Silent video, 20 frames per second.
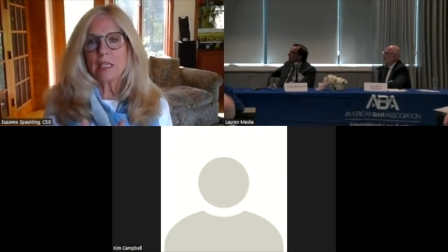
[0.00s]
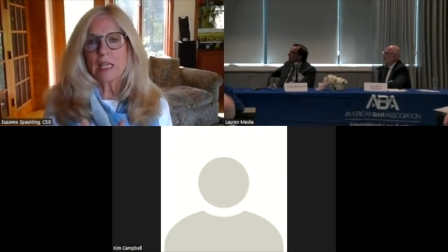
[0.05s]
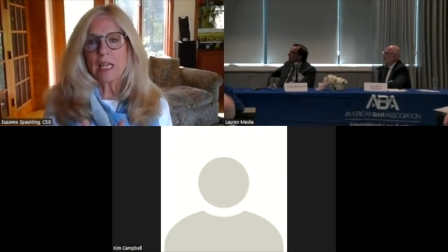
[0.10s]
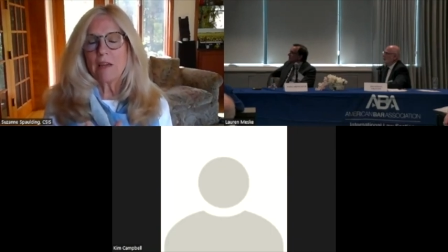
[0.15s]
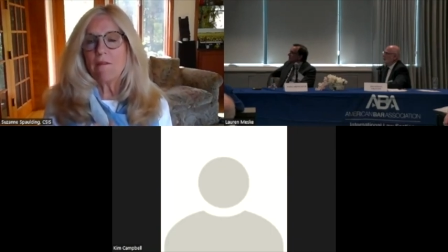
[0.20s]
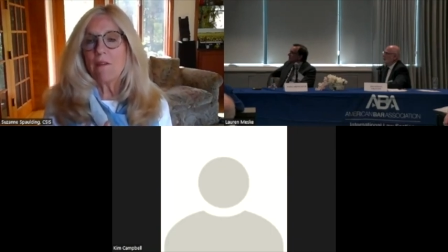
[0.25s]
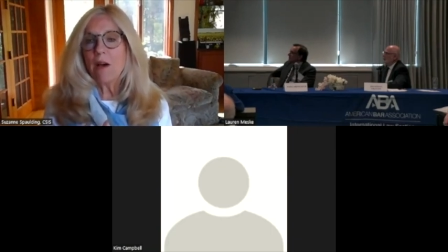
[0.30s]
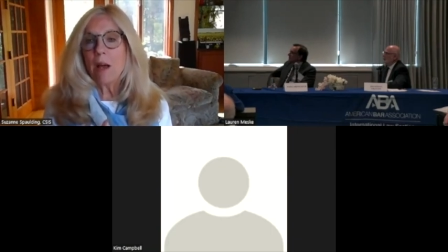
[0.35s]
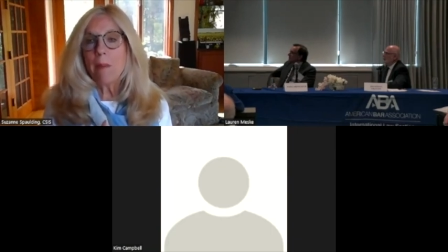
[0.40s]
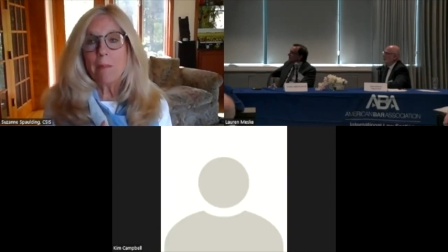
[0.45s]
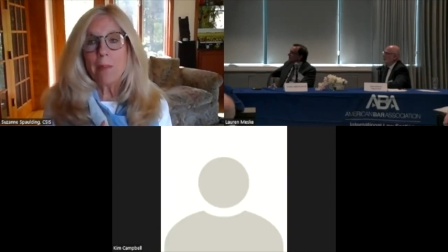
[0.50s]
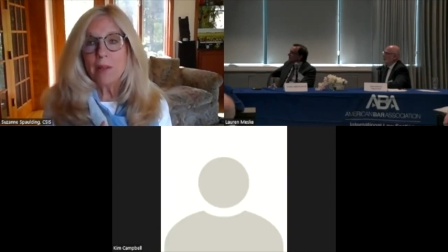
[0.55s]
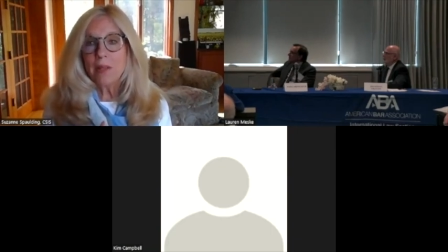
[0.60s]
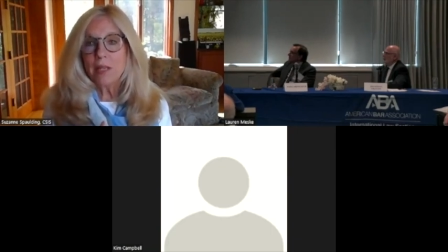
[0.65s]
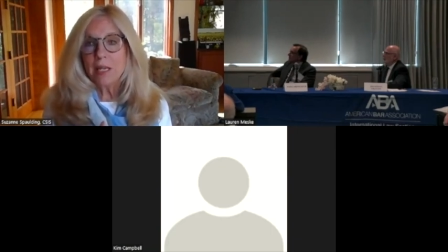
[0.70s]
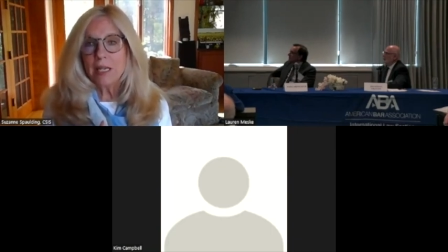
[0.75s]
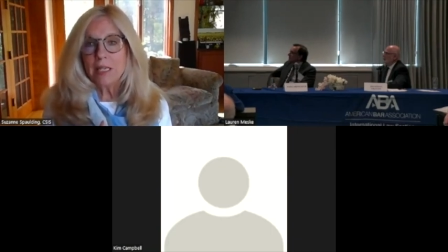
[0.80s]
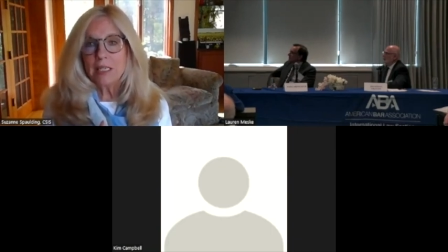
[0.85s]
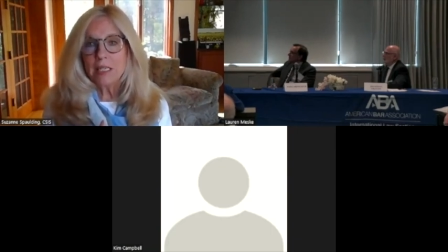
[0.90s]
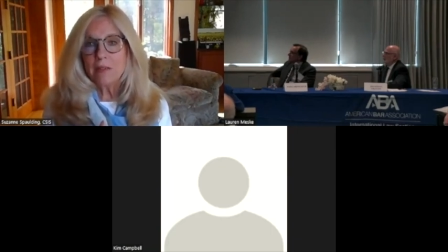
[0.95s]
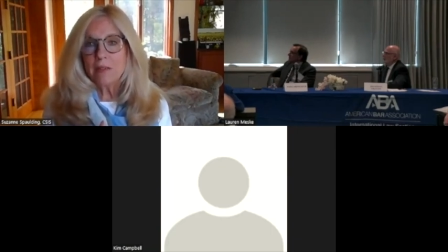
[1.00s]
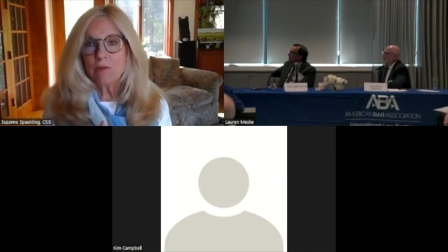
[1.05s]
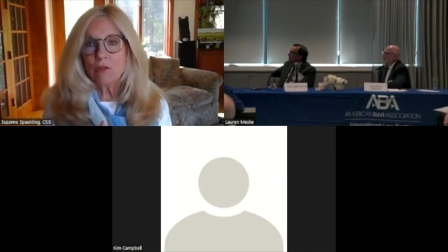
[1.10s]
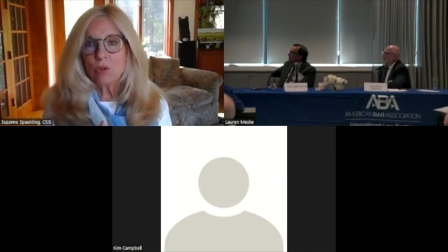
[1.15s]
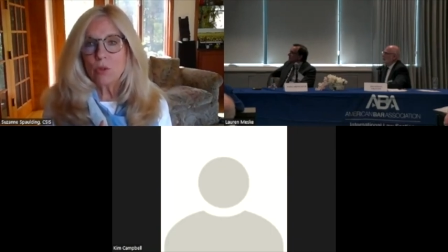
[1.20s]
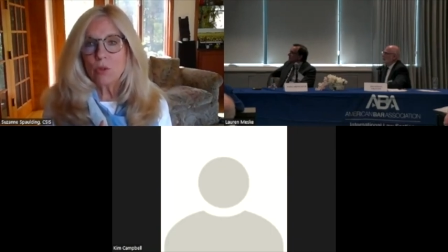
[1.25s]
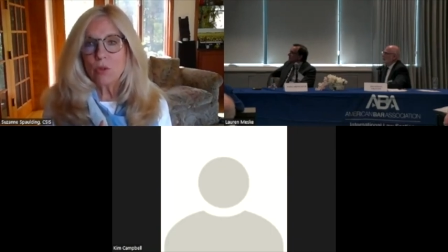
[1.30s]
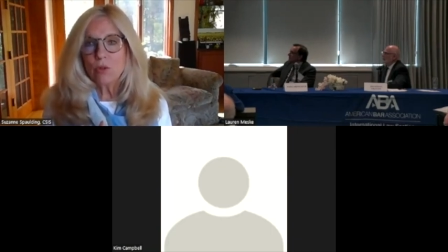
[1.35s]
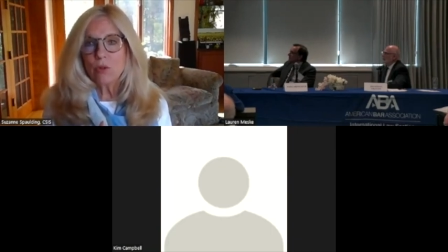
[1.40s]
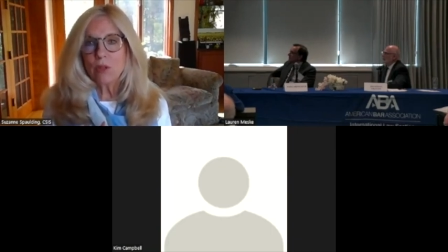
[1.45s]
give up on the idea of
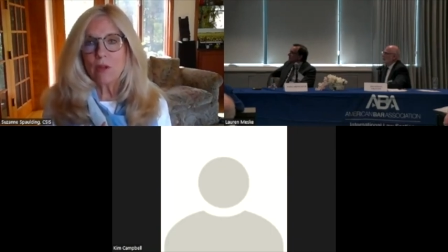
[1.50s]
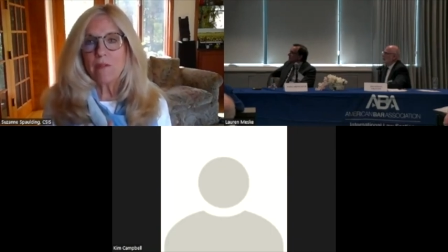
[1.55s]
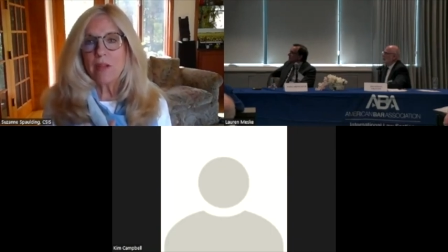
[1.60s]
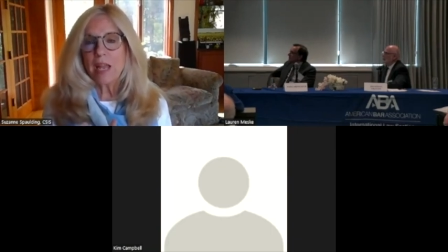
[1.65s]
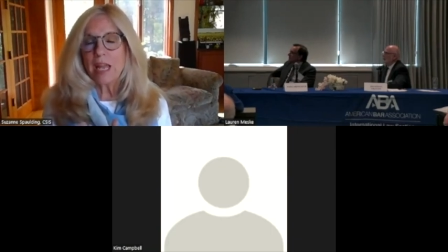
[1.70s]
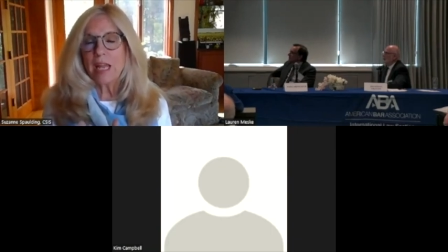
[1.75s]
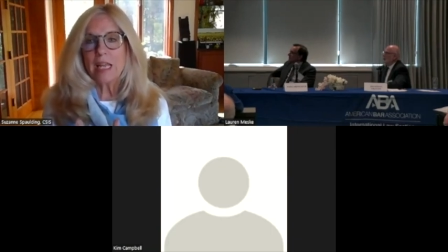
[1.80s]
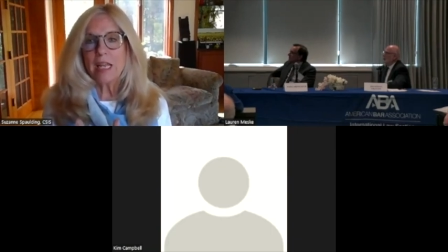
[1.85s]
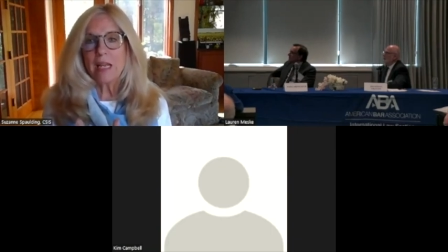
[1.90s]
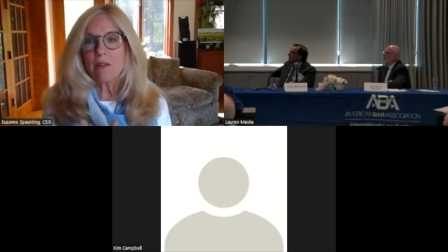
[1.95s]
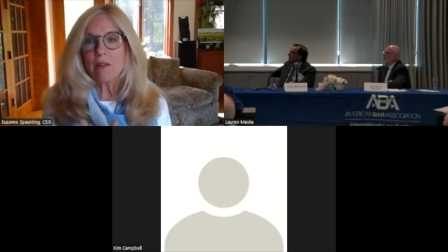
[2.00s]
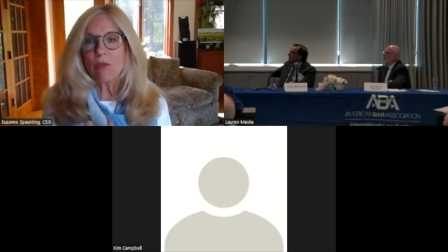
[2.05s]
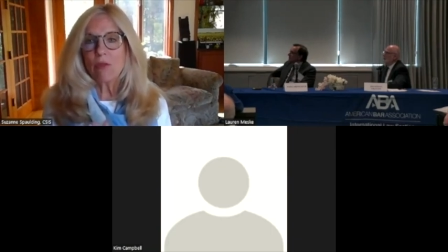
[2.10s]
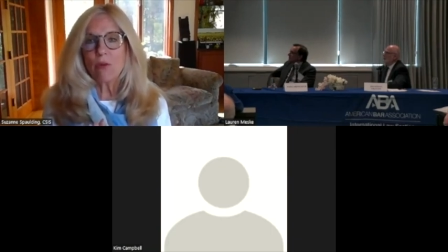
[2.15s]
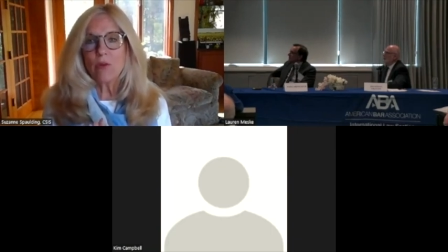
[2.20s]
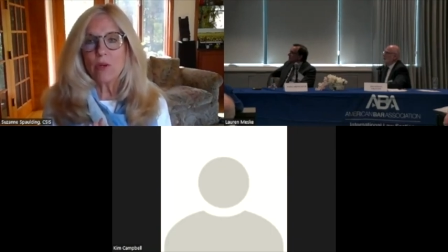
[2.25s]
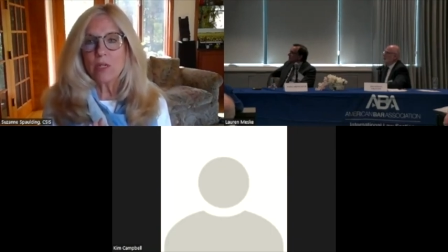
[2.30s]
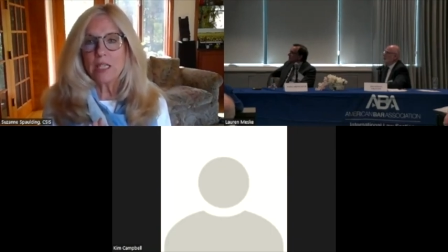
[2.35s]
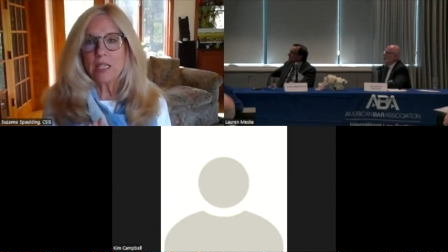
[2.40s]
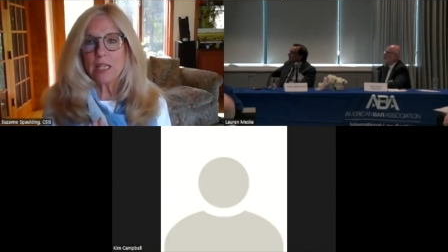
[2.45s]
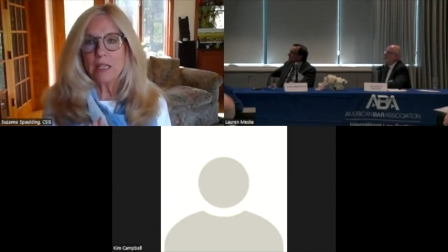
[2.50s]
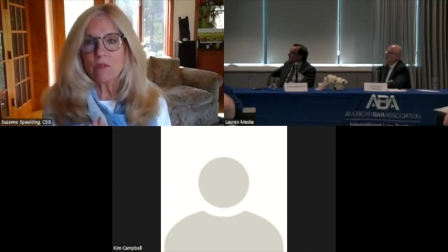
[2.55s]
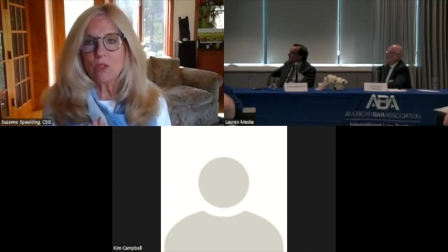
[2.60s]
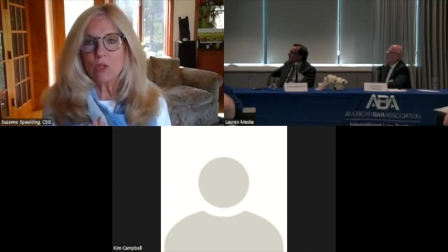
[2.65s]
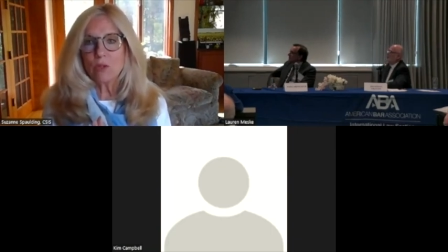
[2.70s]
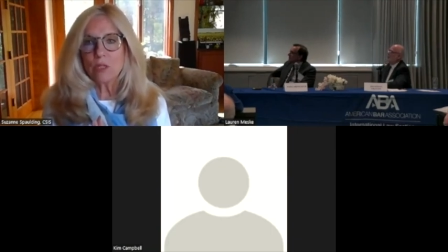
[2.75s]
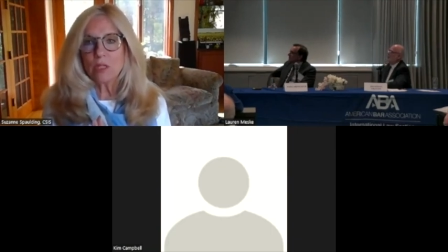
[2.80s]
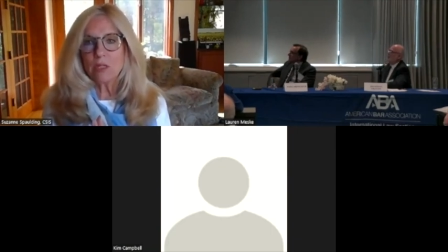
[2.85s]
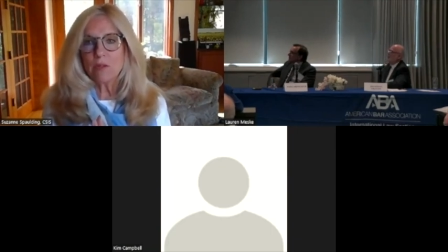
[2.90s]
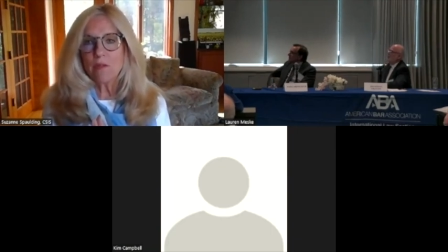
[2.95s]
truth of any authoritative
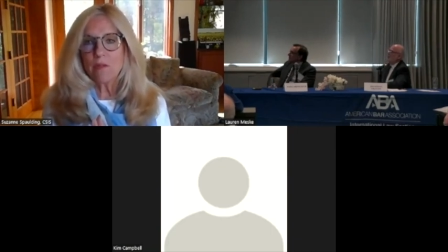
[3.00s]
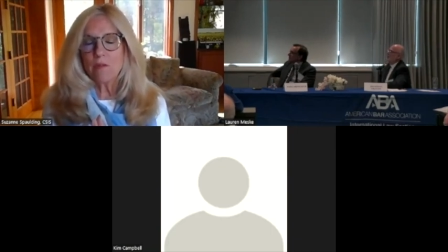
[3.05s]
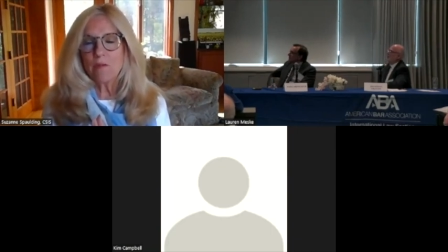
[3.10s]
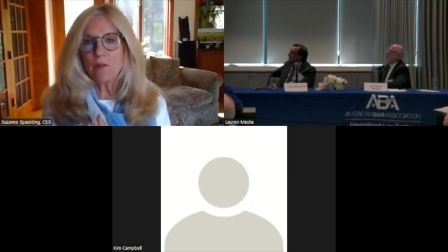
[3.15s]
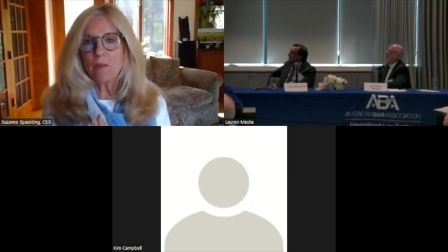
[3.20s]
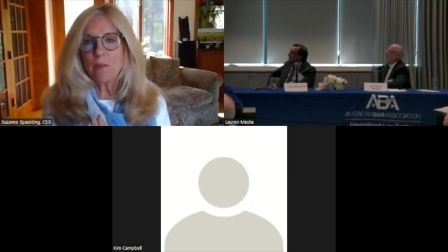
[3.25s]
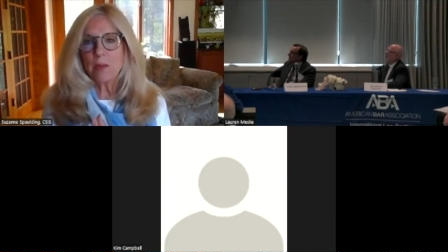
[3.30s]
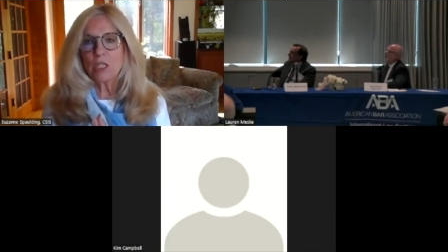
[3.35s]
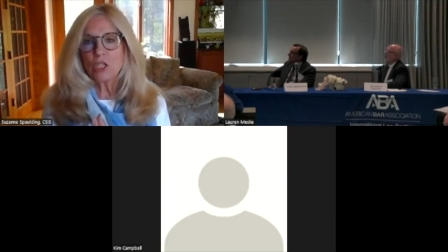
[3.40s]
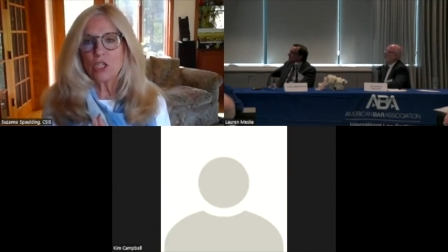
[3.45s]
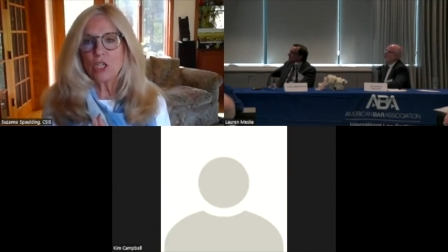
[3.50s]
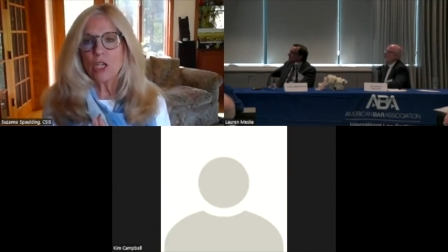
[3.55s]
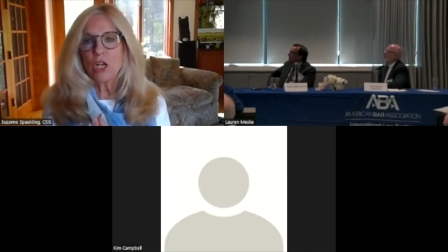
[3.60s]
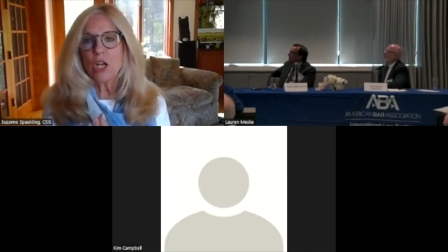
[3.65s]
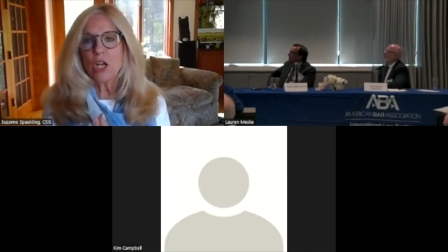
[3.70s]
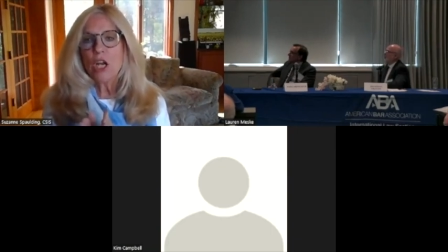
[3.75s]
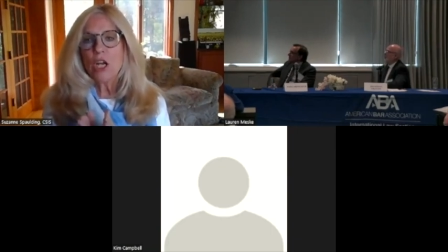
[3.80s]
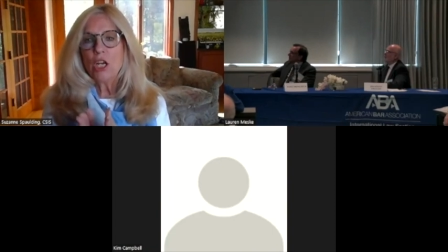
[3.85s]
sources of information,